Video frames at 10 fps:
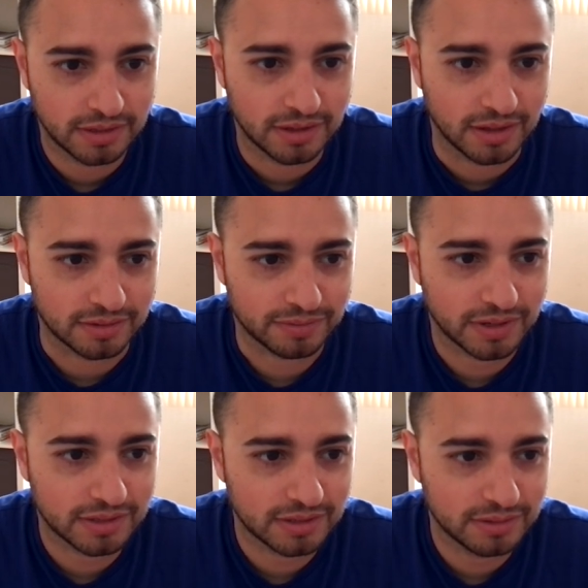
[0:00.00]
And
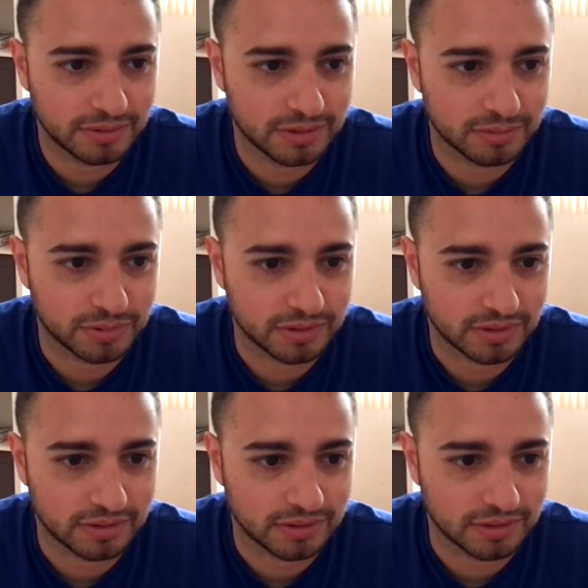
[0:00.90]
finally, when you put
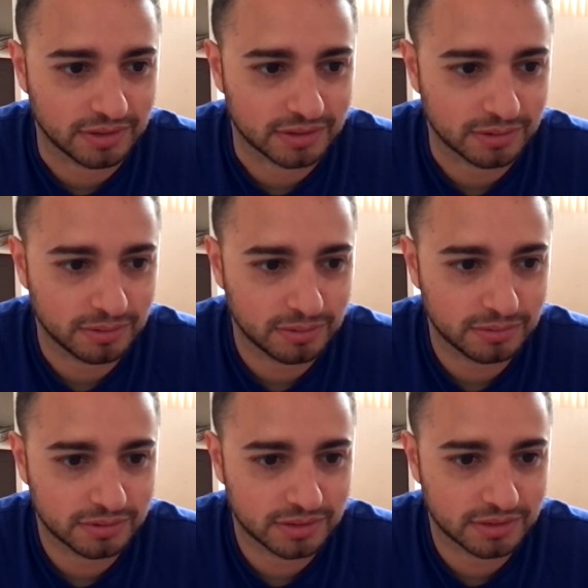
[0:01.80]
this whole
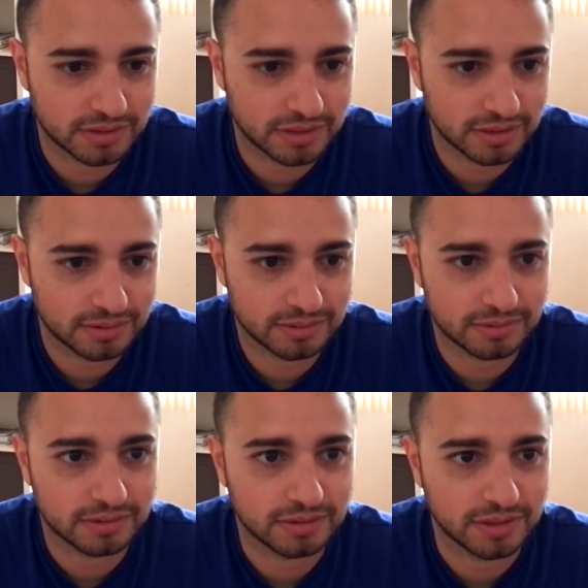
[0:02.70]
thing together,
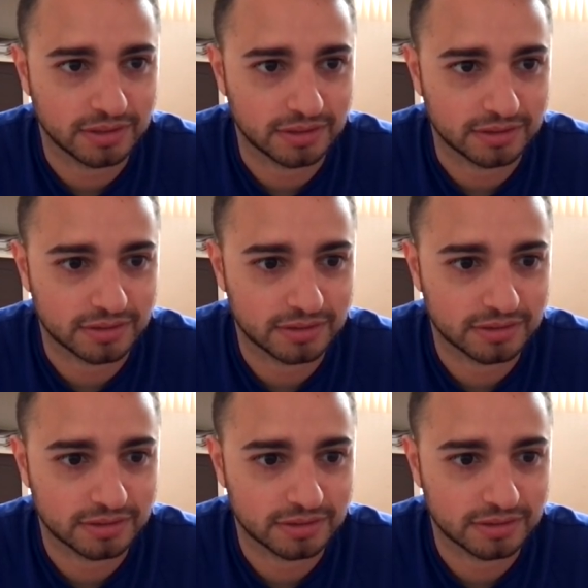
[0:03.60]
you get this.